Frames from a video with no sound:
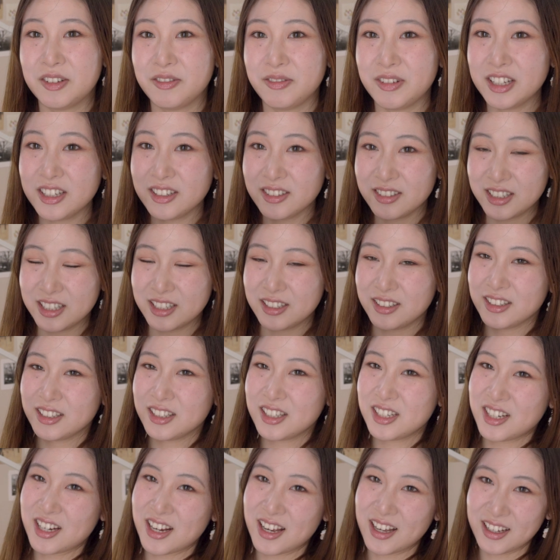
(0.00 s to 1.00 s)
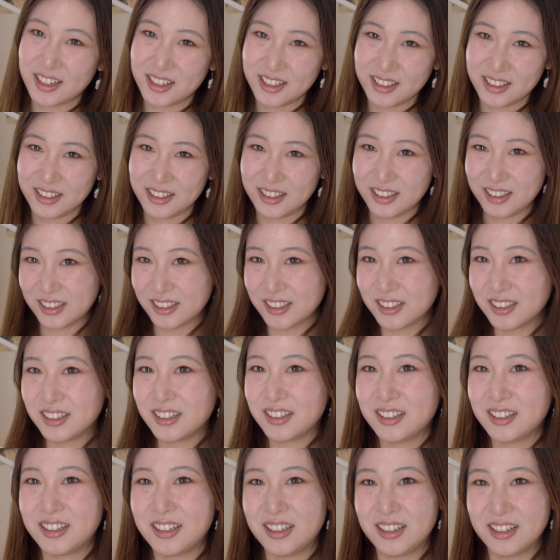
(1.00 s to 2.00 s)
Mental health chatting.
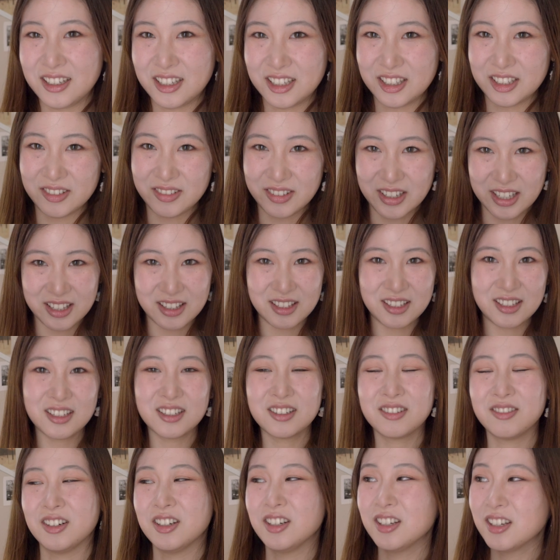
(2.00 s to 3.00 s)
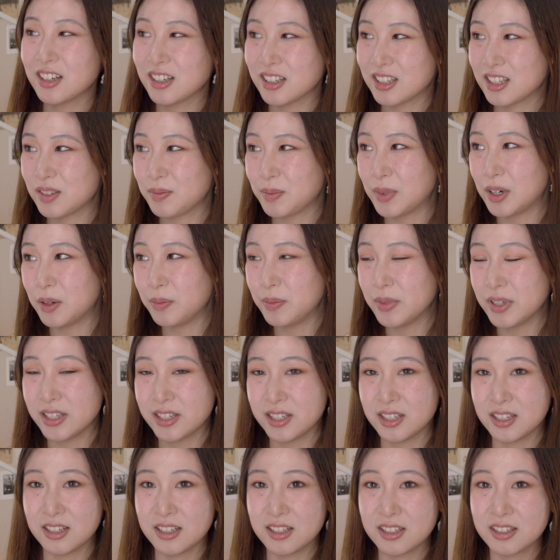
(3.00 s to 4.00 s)
I think running a small
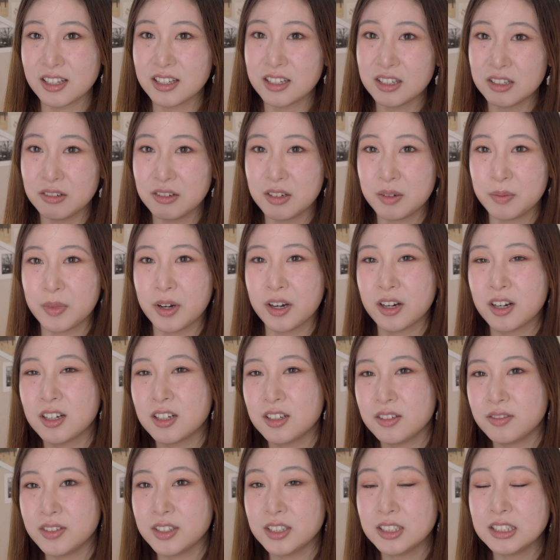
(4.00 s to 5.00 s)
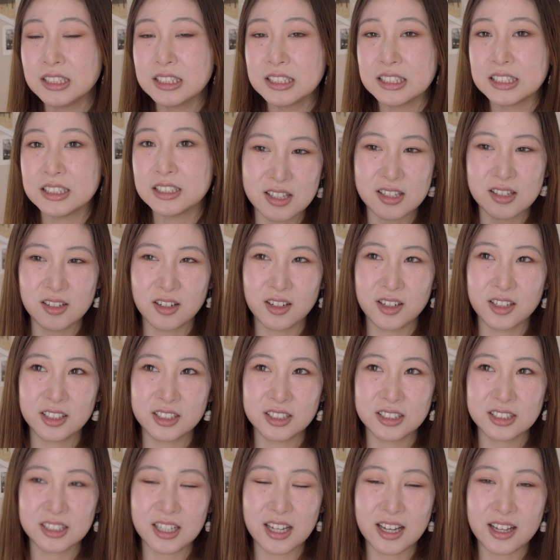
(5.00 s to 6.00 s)
business and doing market events is
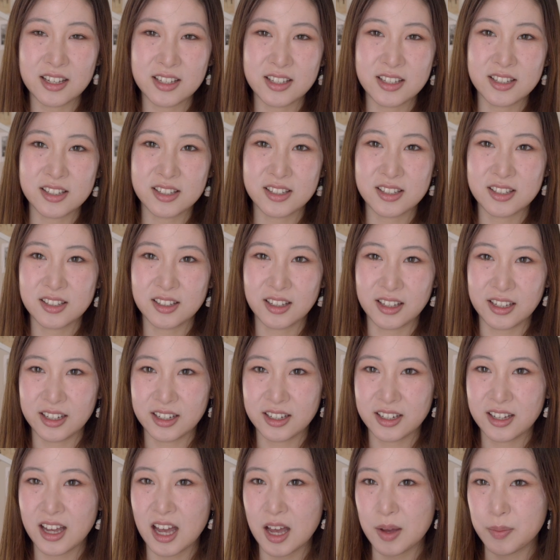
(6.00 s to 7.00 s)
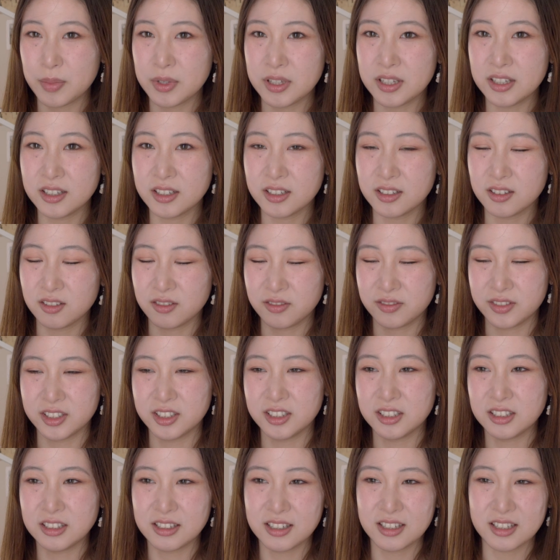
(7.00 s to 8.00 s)
not as happy and
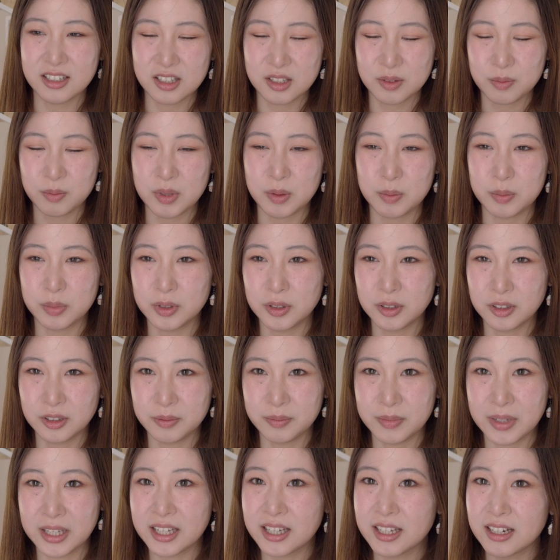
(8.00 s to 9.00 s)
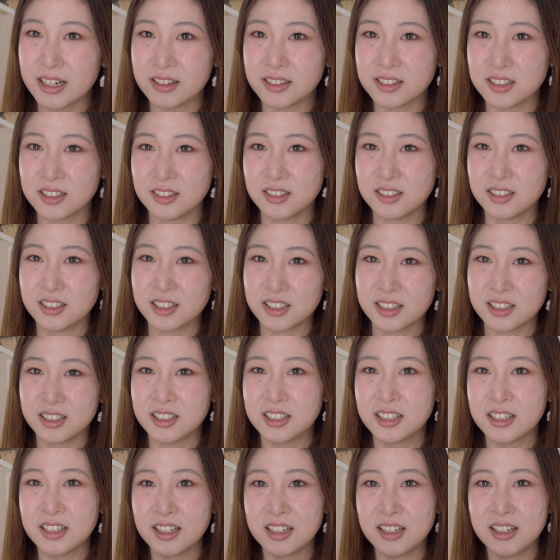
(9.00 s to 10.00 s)
fun as people make it out to look.
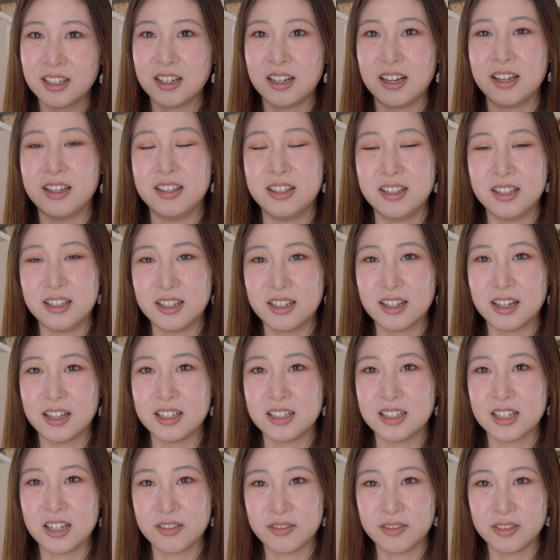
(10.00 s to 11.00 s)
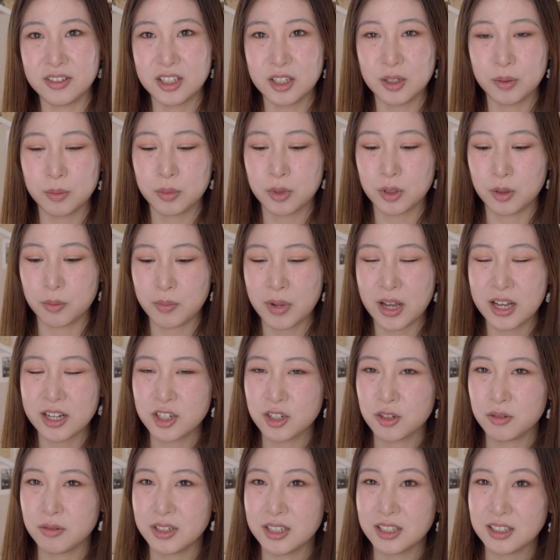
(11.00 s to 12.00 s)
I think I definitely
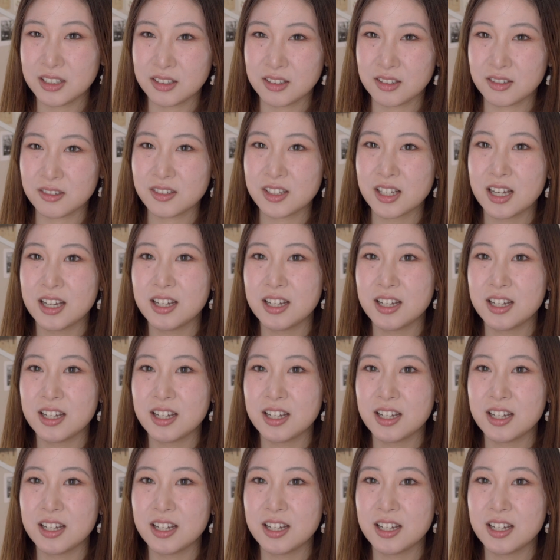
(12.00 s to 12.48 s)
perpetuate those